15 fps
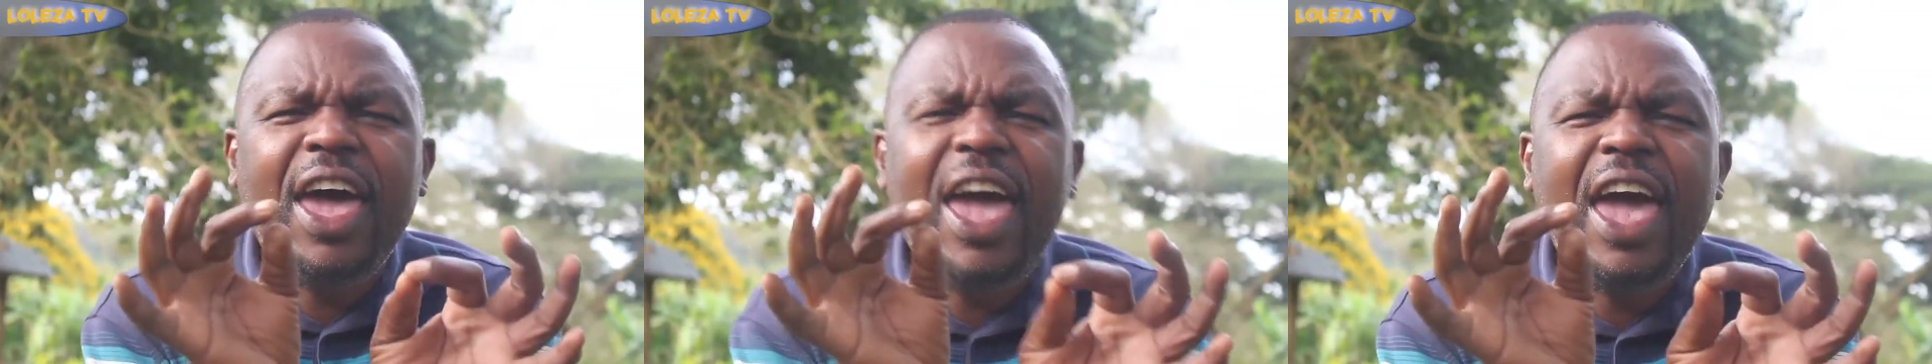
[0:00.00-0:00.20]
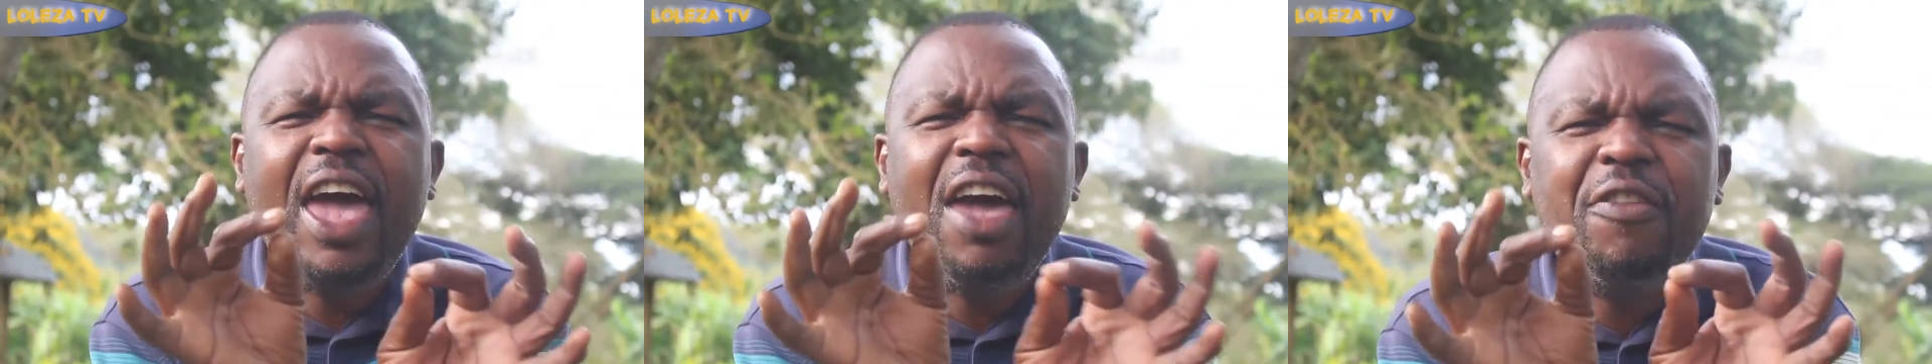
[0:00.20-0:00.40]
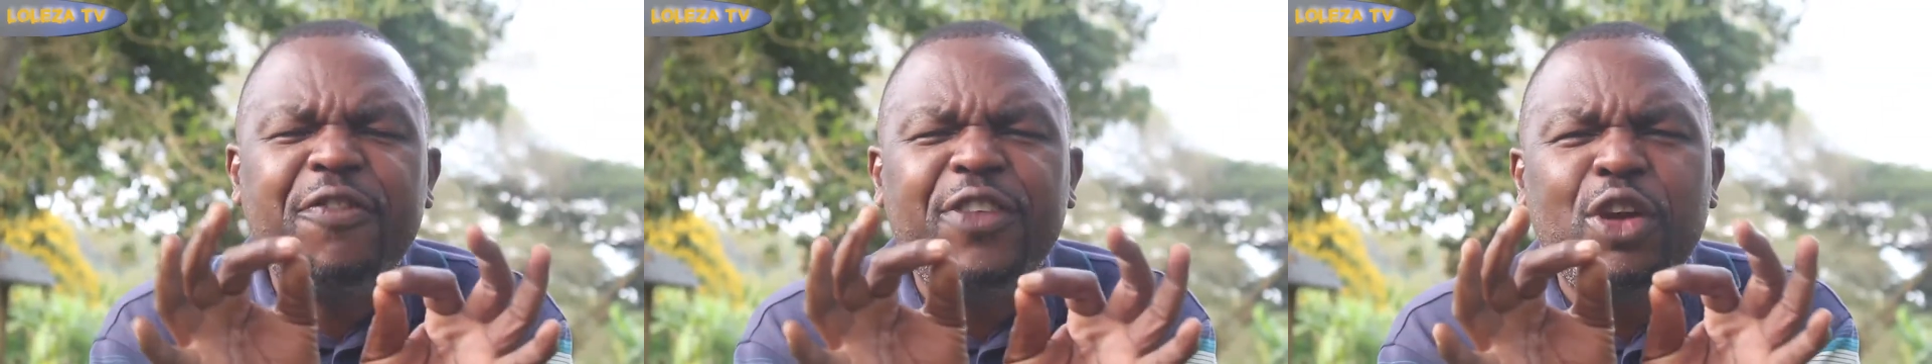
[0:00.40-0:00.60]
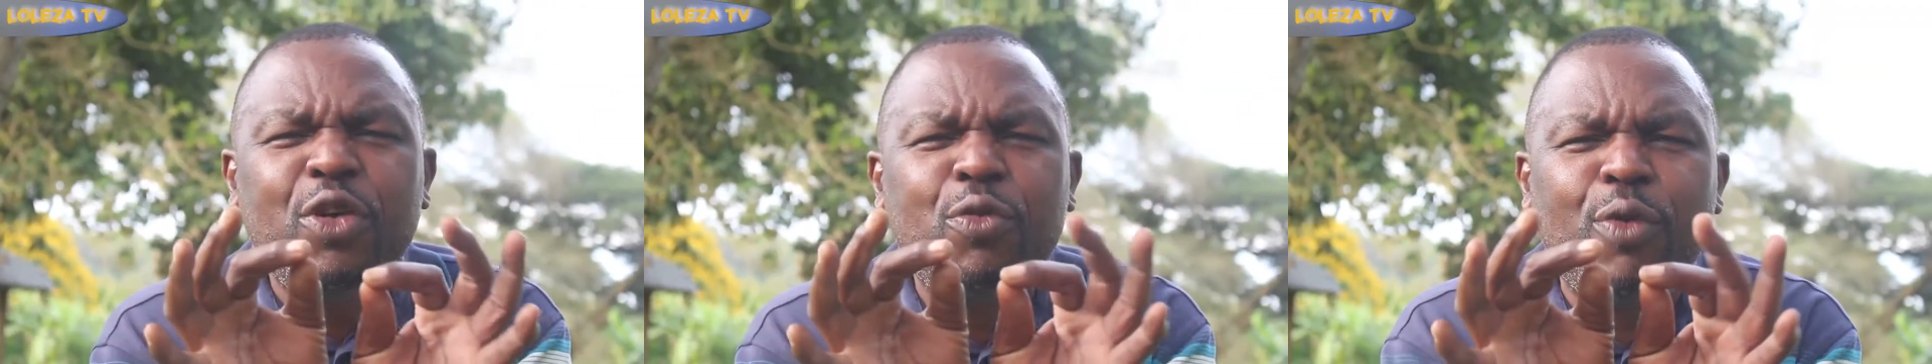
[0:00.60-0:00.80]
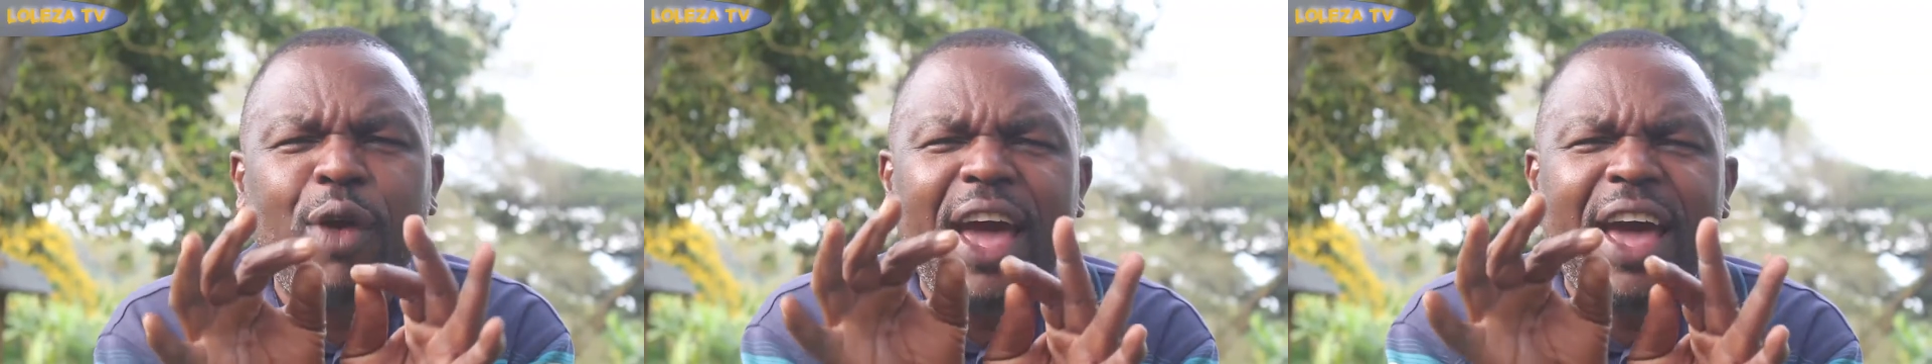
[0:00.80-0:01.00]

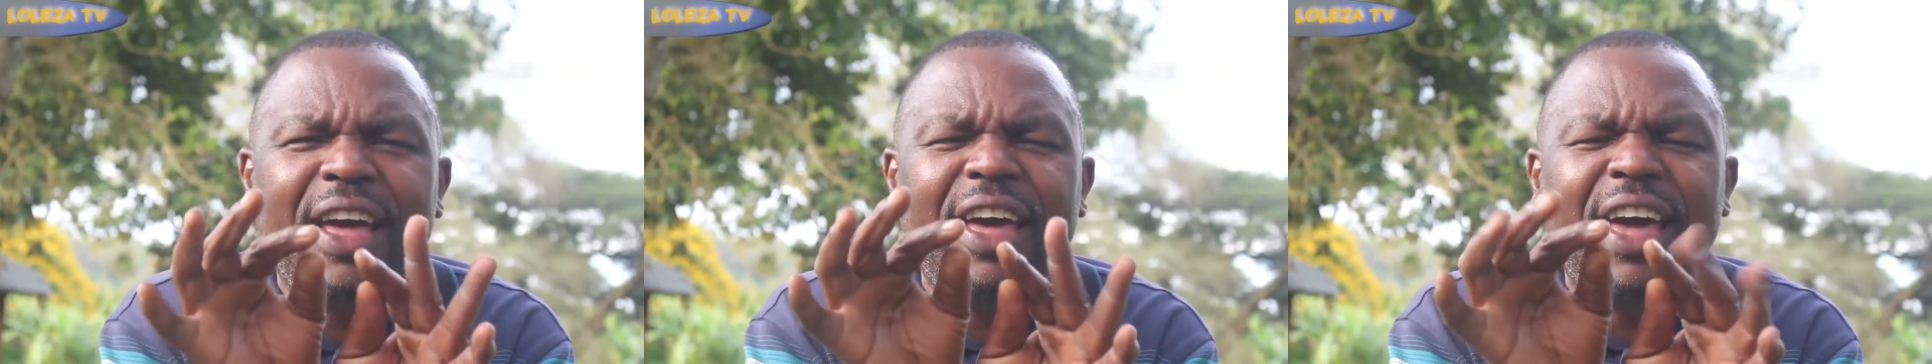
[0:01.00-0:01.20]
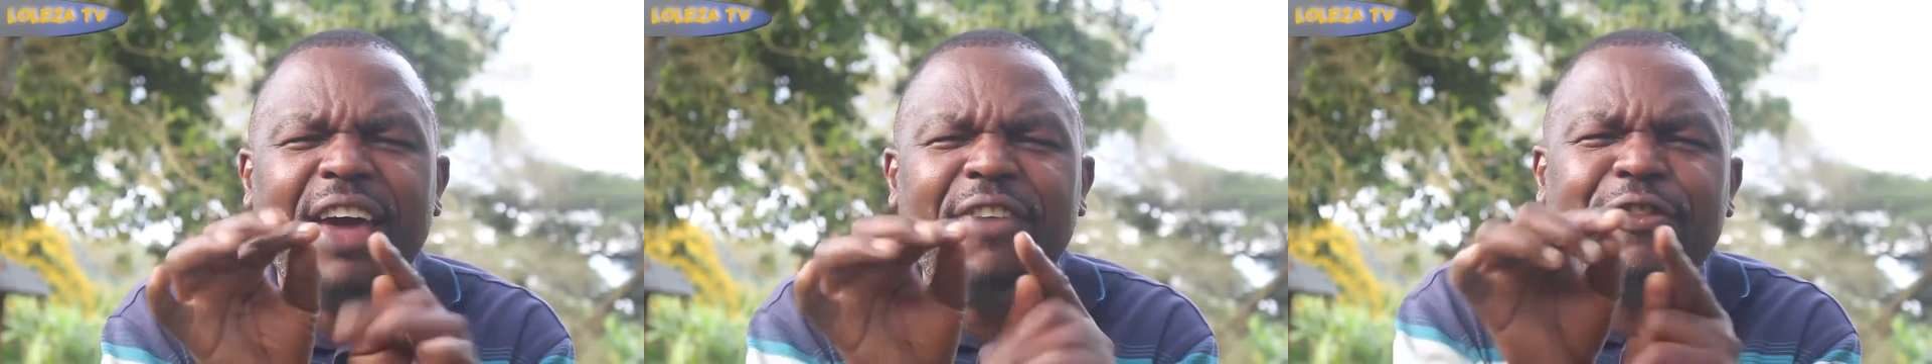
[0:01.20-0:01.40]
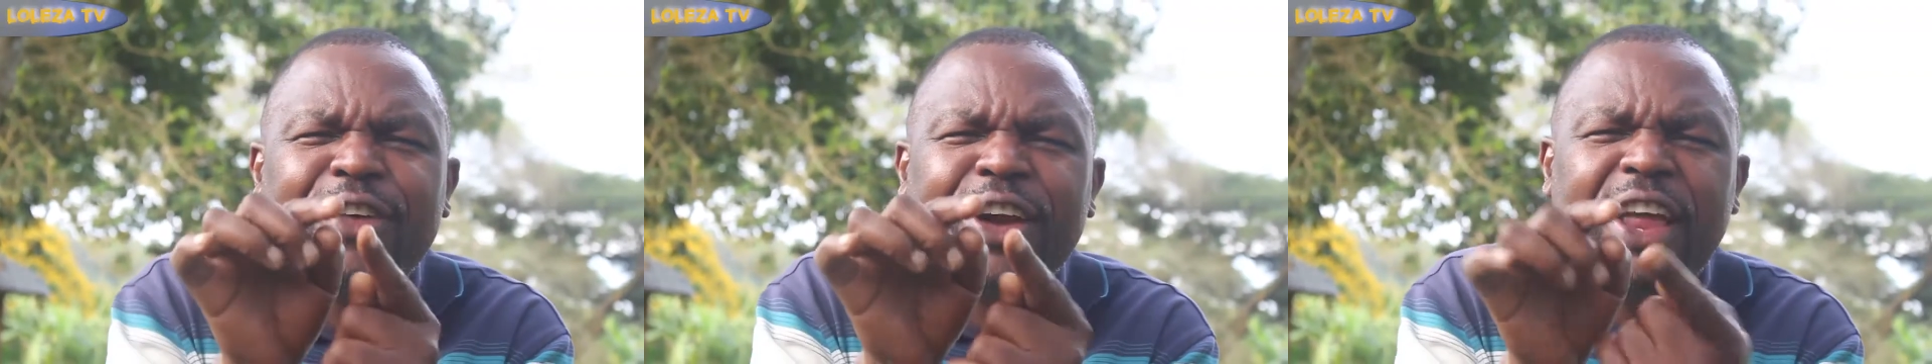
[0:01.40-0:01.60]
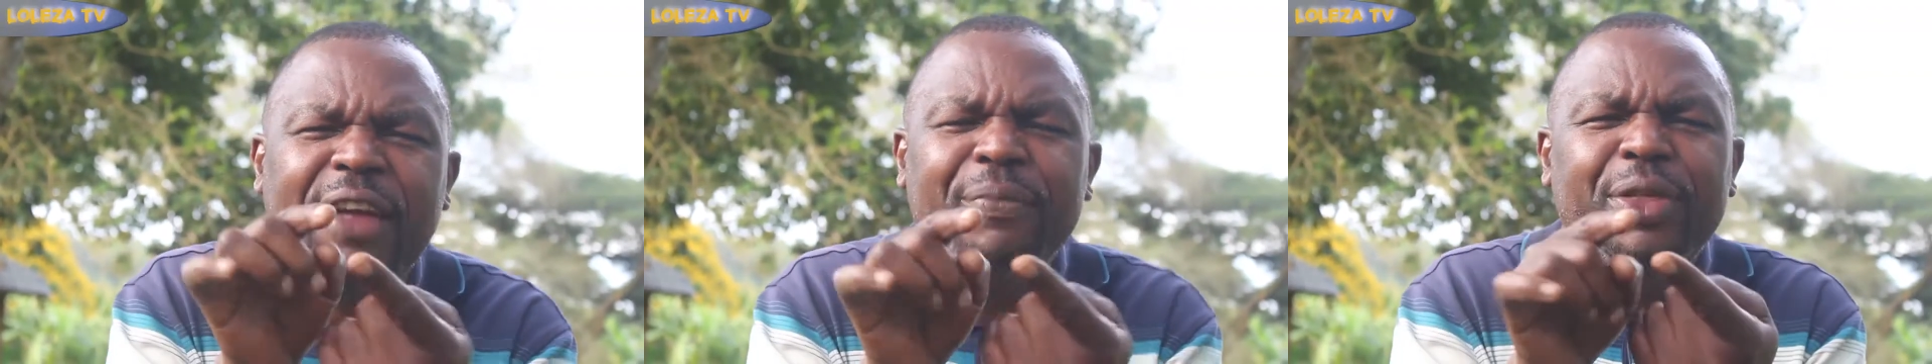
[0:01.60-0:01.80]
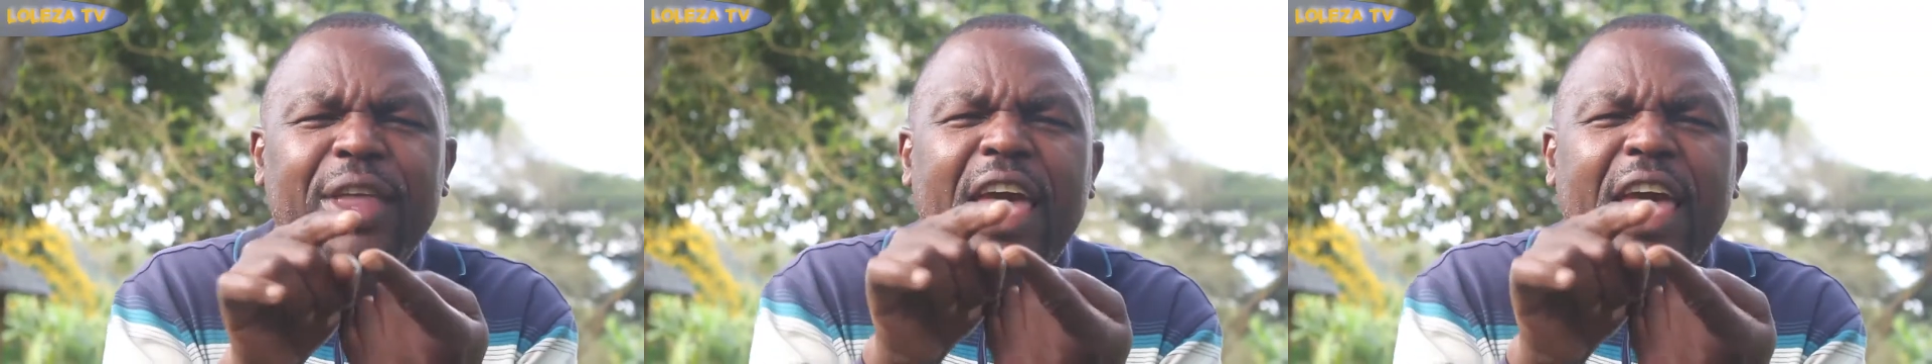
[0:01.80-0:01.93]
everywhere, every